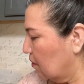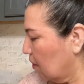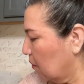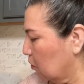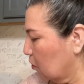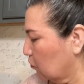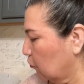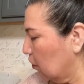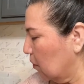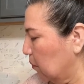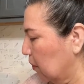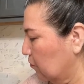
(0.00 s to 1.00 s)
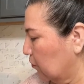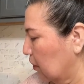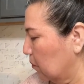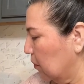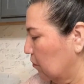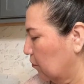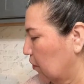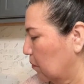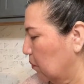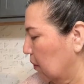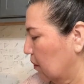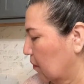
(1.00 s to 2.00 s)
I'm just flipping
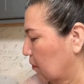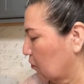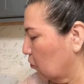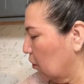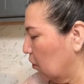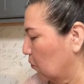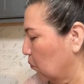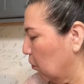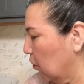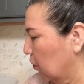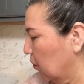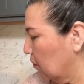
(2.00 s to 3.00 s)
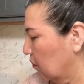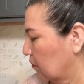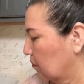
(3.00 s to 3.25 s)
so they don't burn.